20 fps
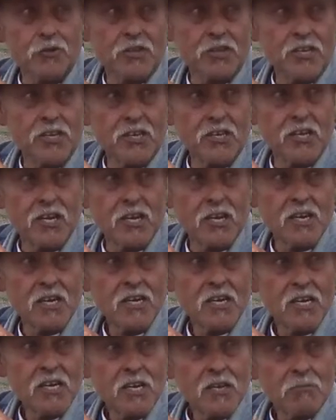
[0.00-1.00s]
the
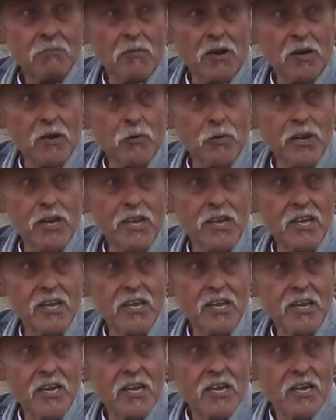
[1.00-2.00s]

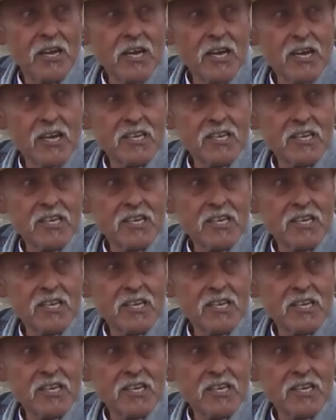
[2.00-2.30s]
uh,